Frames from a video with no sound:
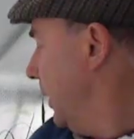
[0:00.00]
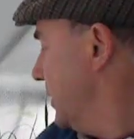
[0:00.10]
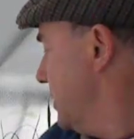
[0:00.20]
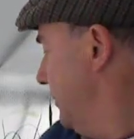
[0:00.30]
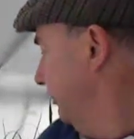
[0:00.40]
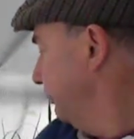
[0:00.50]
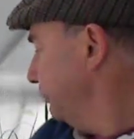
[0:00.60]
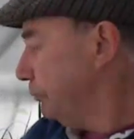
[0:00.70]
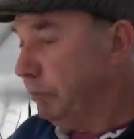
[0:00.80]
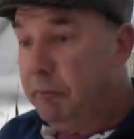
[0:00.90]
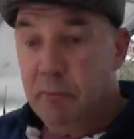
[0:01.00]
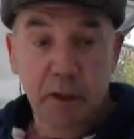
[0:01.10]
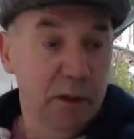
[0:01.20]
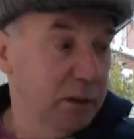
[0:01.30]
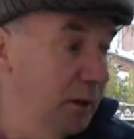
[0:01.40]
plants.
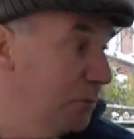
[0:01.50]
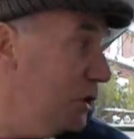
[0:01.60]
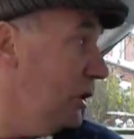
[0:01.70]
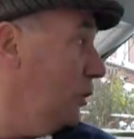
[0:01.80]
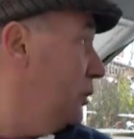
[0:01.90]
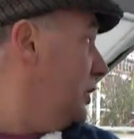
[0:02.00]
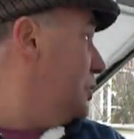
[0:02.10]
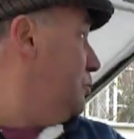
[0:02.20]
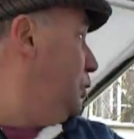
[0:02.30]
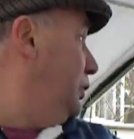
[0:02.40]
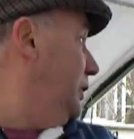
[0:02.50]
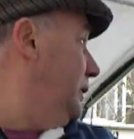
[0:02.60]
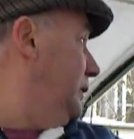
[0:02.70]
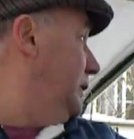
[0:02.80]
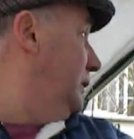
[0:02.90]
Temperature down here this morning,